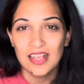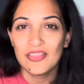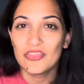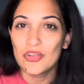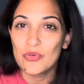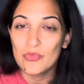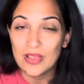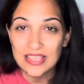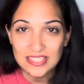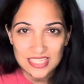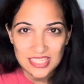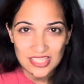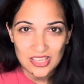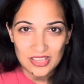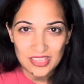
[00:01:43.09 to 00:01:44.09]
They're
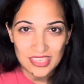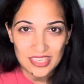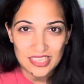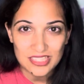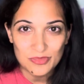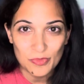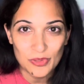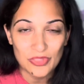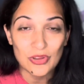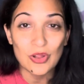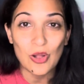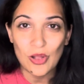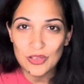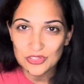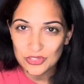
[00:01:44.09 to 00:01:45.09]
raising young kids, but
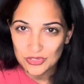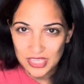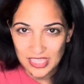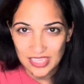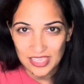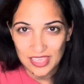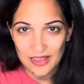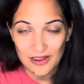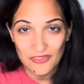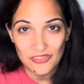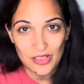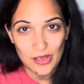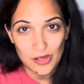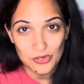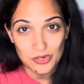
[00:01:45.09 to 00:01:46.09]
they're also taking care of
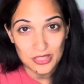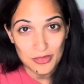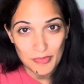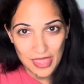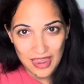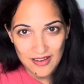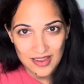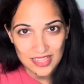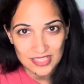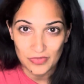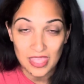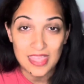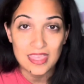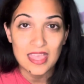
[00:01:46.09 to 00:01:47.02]
elderly parents,